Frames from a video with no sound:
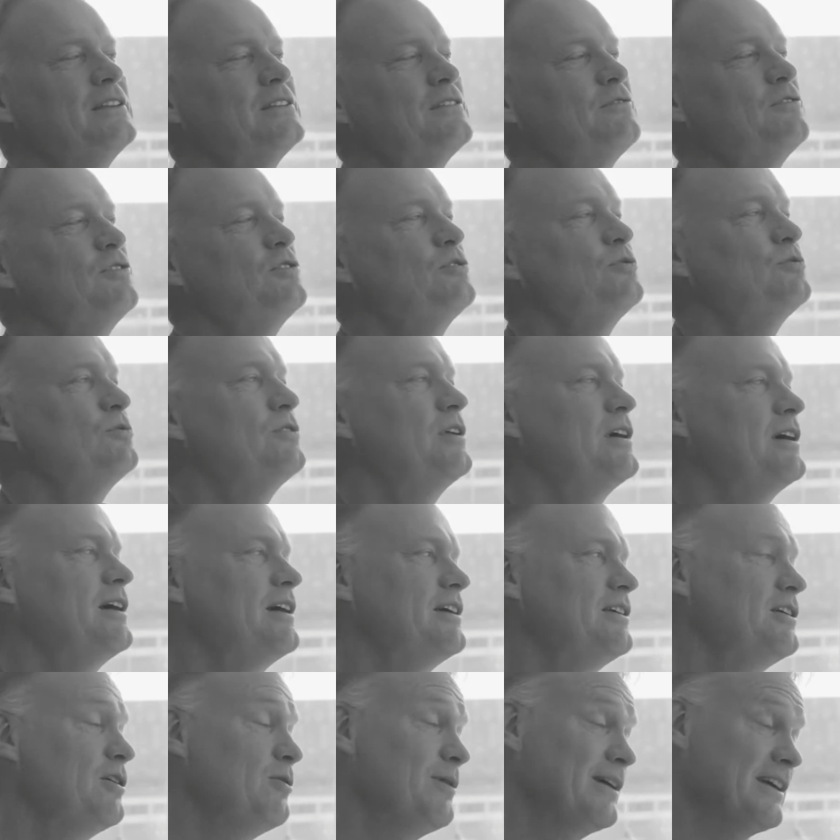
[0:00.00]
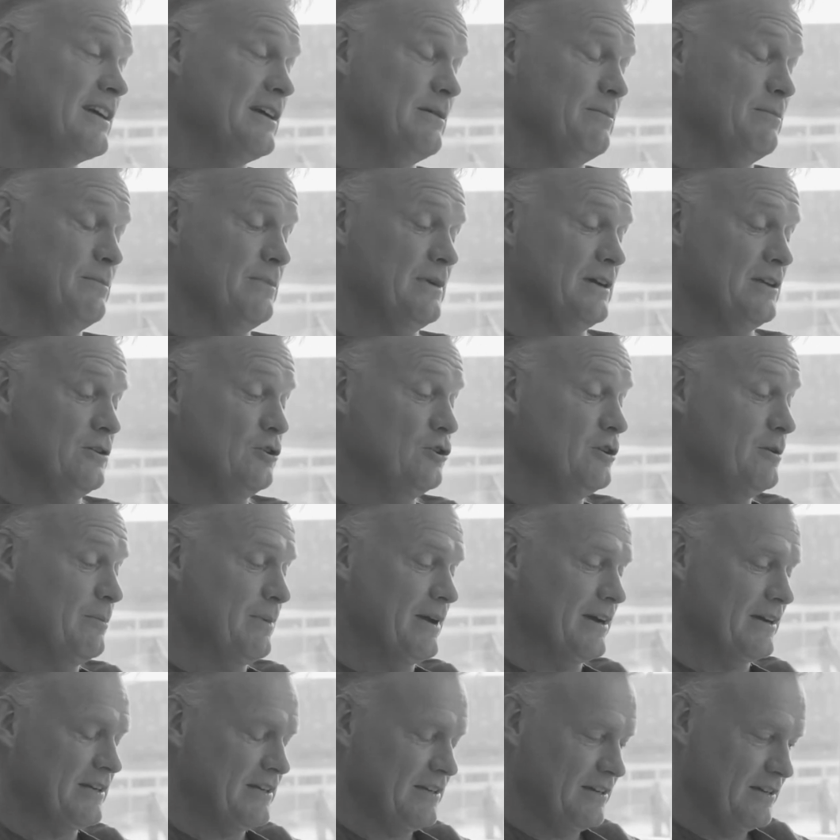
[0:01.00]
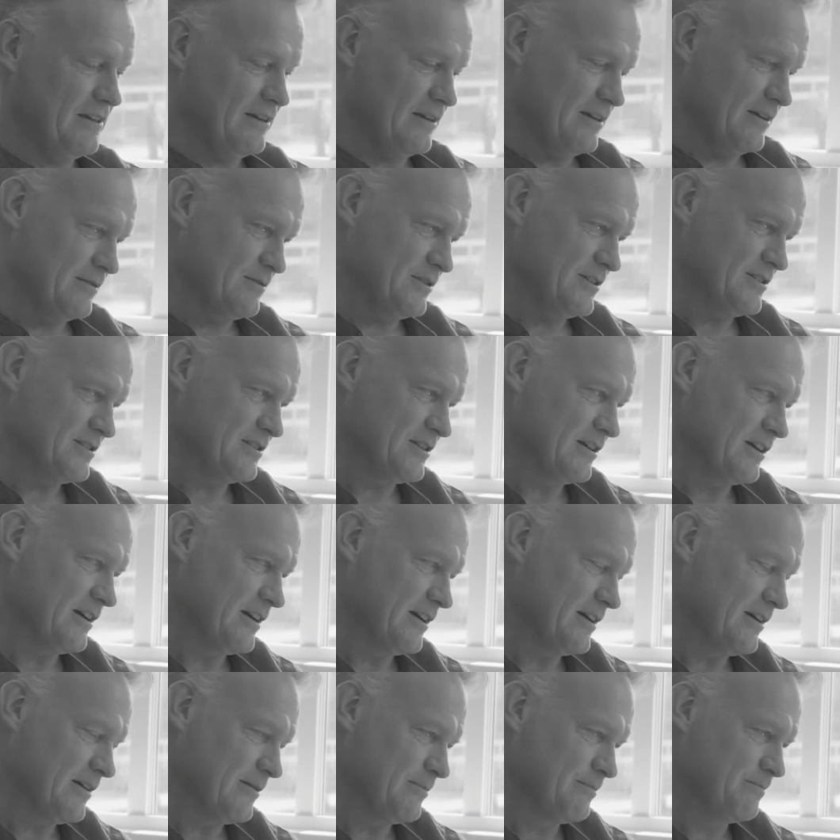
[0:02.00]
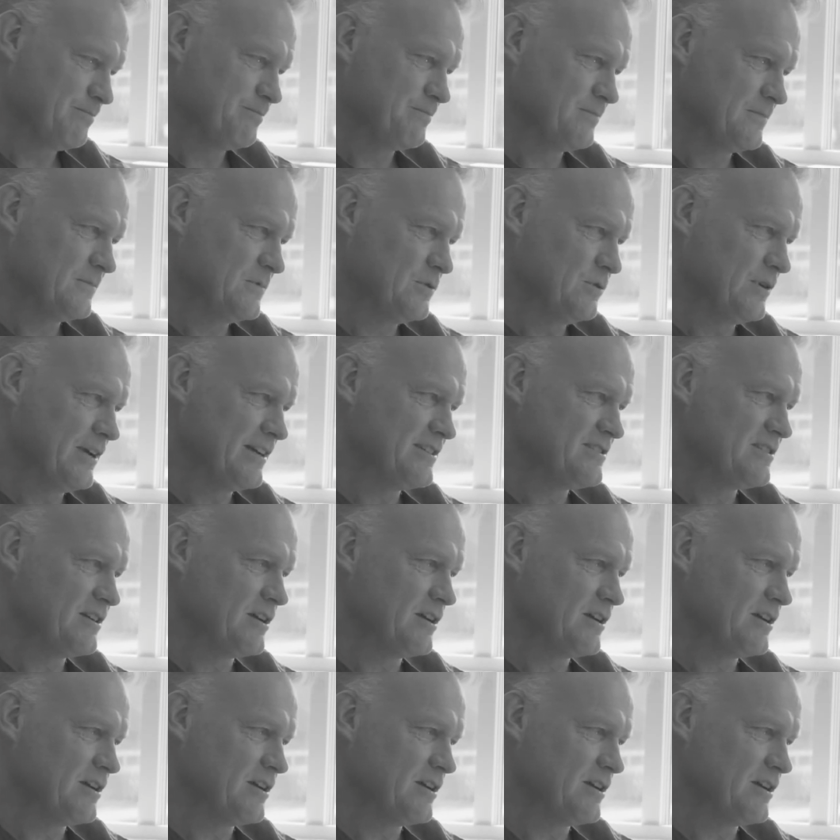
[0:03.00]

interviewed Joachim Nydemark just 2 days